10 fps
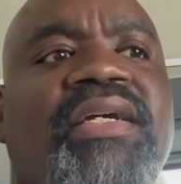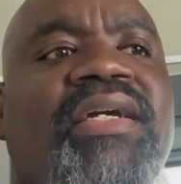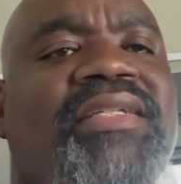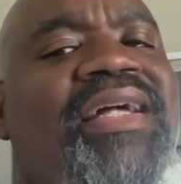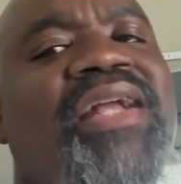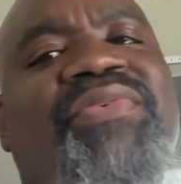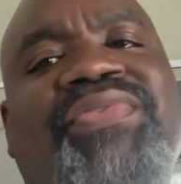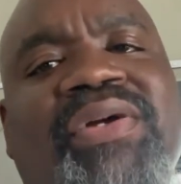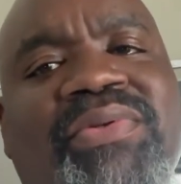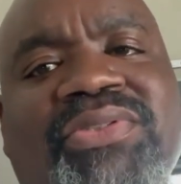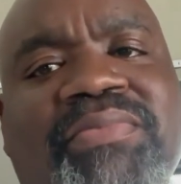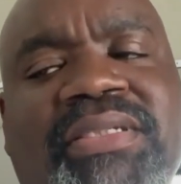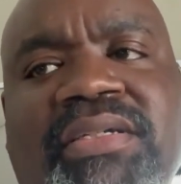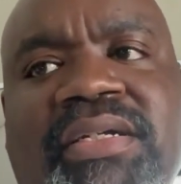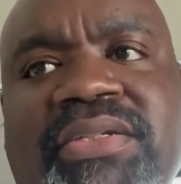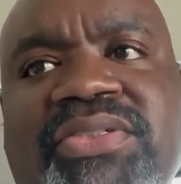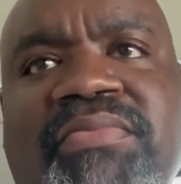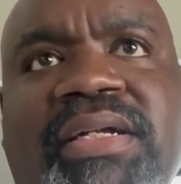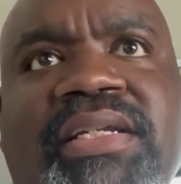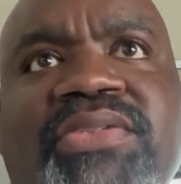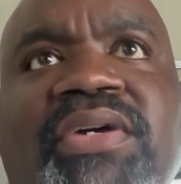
Because I kind of figured we was going to be stuck here until Monday,